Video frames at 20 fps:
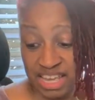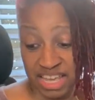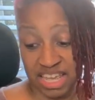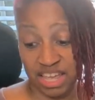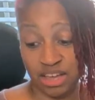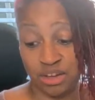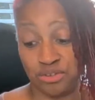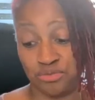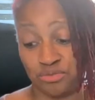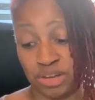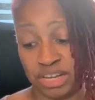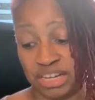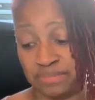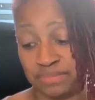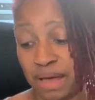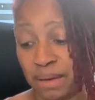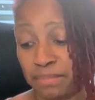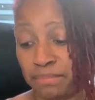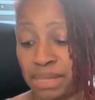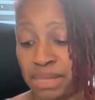Oh, and
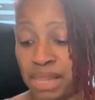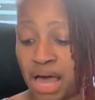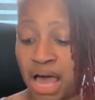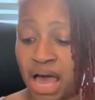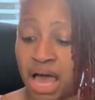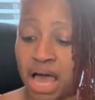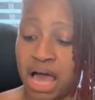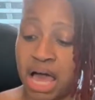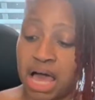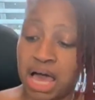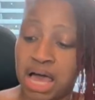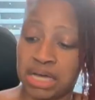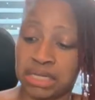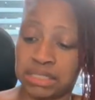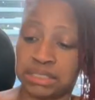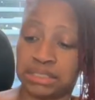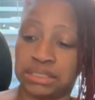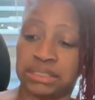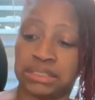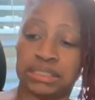my
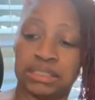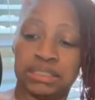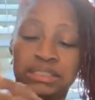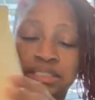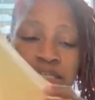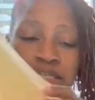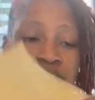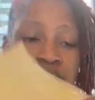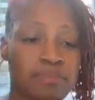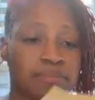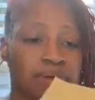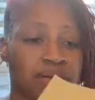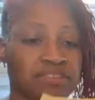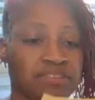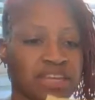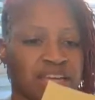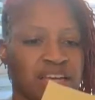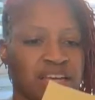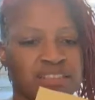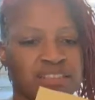blocks. I mean,
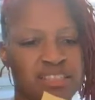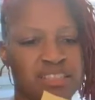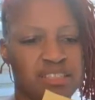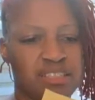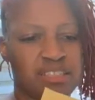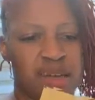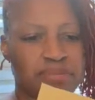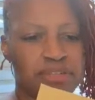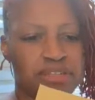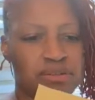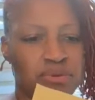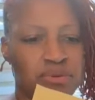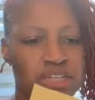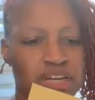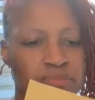this might be the one I